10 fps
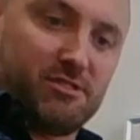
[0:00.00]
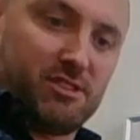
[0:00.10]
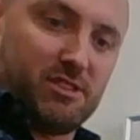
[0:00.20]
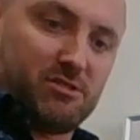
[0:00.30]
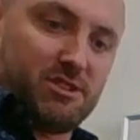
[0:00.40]
the
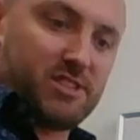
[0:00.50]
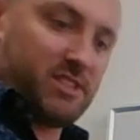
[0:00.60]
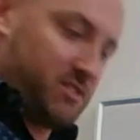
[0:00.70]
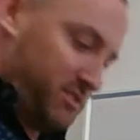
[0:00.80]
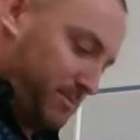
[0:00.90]

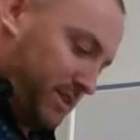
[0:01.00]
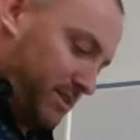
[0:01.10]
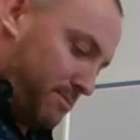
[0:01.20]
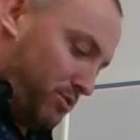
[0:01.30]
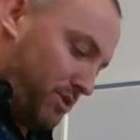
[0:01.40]
transaction's been
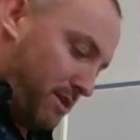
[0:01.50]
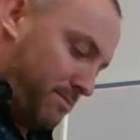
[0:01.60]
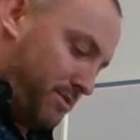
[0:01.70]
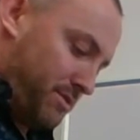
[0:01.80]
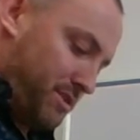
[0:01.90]
doubled
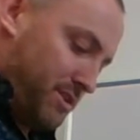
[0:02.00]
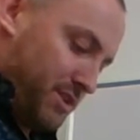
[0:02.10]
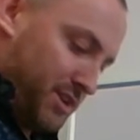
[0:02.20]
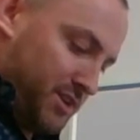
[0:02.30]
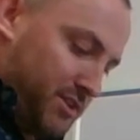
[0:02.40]
up,
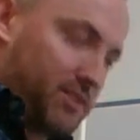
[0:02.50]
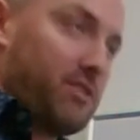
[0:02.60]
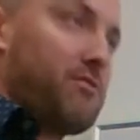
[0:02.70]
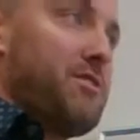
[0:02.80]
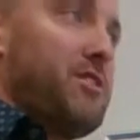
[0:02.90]
and it can
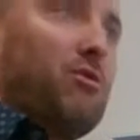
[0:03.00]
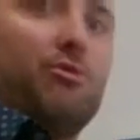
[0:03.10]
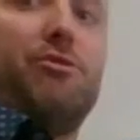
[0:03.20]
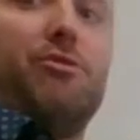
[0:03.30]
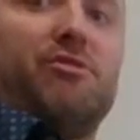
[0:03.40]
create all
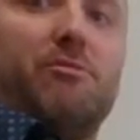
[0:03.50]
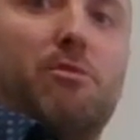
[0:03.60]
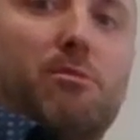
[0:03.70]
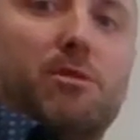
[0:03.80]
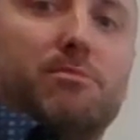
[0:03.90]
sorts of
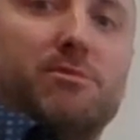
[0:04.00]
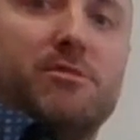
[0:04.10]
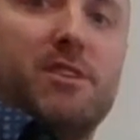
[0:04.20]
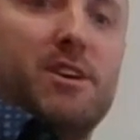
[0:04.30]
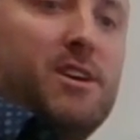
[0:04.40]
problems.
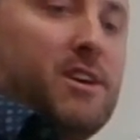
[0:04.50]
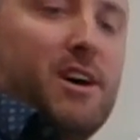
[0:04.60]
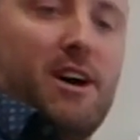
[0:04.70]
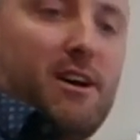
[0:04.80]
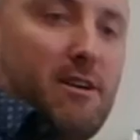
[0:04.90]

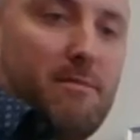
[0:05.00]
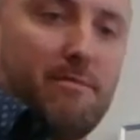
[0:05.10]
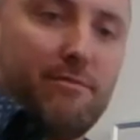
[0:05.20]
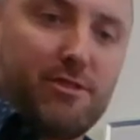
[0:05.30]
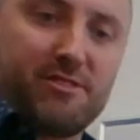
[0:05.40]

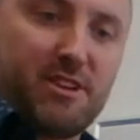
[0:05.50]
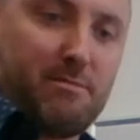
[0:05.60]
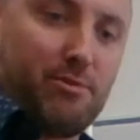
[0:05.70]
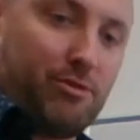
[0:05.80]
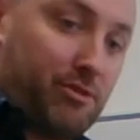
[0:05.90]
For
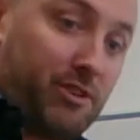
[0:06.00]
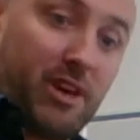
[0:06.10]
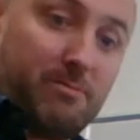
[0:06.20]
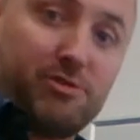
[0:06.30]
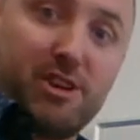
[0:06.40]
example, you
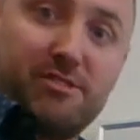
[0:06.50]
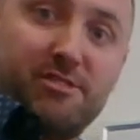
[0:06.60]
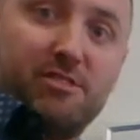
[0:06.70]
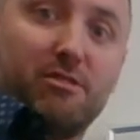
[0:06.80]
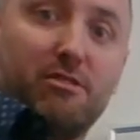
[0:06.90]
keep chasing
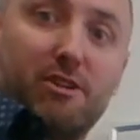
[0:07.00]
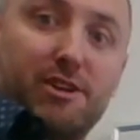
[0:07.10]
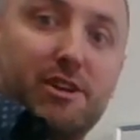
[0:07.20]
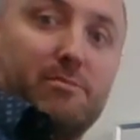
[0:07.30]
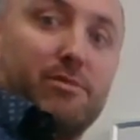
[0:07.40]
your client
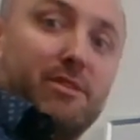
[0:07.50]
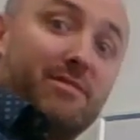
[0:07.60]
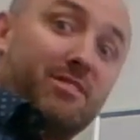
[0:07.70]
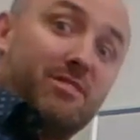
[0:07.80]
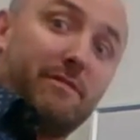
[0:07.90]
up even
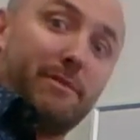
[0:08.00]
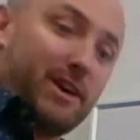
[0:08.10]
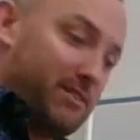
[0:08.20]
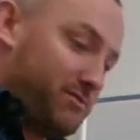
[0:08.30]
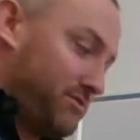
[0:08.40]
though they've
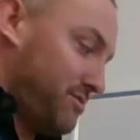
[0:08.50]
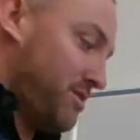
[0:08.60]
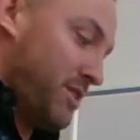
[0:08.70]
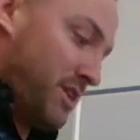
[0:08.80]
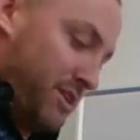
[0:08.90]
paid you,
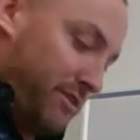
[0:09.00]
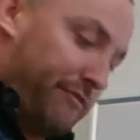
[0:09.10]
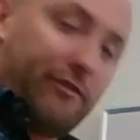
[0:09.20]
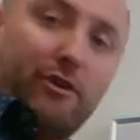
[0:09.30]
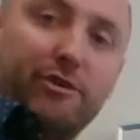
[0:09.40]
you
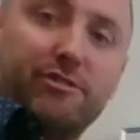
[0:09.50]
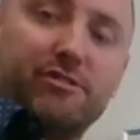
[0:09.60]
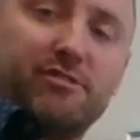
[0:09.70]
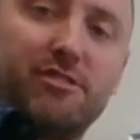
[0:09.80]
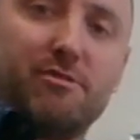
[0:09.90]
file your
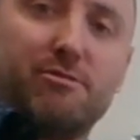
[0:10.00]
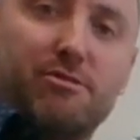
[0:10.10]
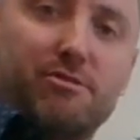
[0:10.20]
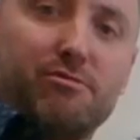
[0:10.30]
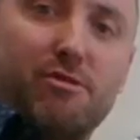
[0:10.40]
GST
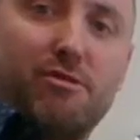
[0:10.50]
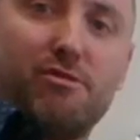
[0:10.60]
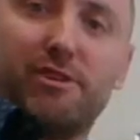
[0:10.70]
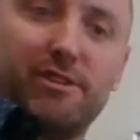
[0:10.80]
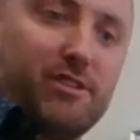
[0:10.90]
returns
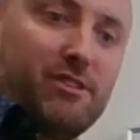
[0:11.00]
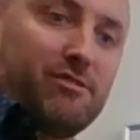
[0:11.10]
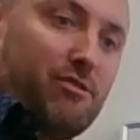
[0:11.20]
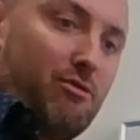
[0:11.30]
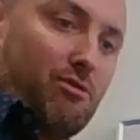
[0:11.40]
wrong, and
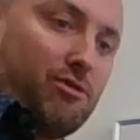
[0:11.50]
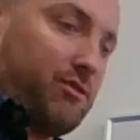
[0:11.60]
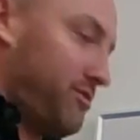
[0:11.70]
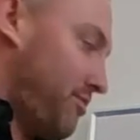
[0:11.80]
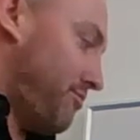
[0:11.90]
so on and
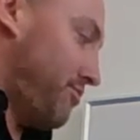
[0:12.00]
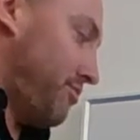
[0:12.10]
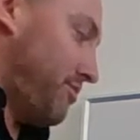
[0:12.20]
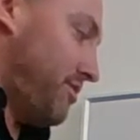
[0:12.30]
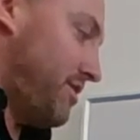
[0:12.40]
so forth.
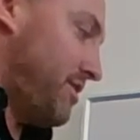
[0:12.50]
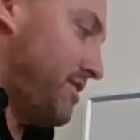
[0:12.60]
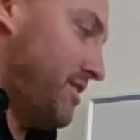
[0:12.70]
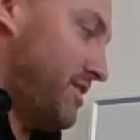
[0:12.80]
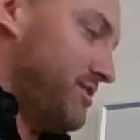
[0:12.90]

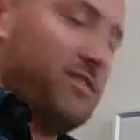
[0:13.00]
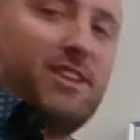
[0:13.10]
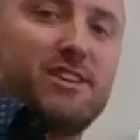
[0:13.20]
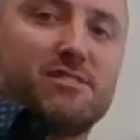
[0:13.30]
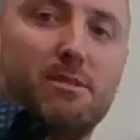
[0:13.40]
So
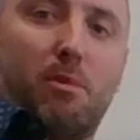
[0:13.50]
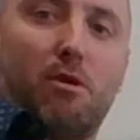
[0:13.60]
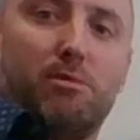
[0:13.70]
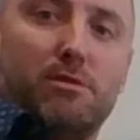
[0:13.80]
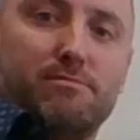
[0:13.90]
that's the
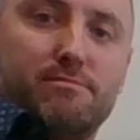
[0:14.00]
problem.